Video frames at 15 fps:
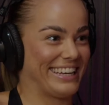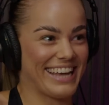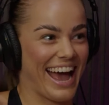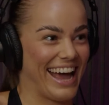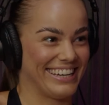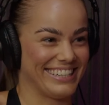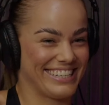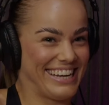yeah,
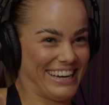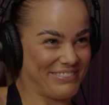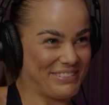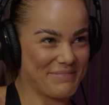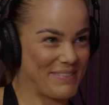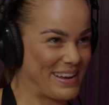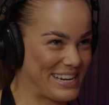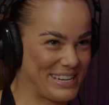it doesn't have to
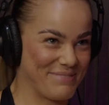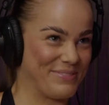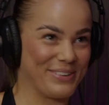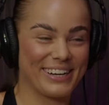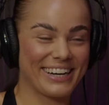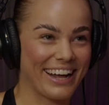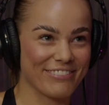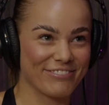be in your book
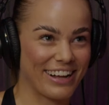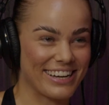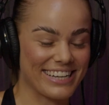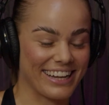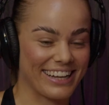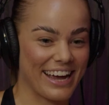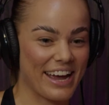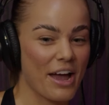an air flight
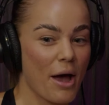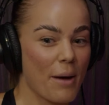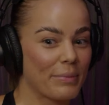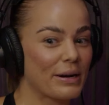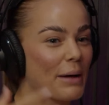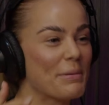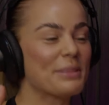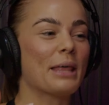to LA. But
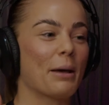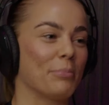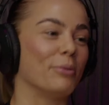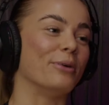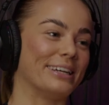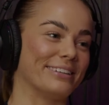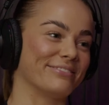I'm at that point,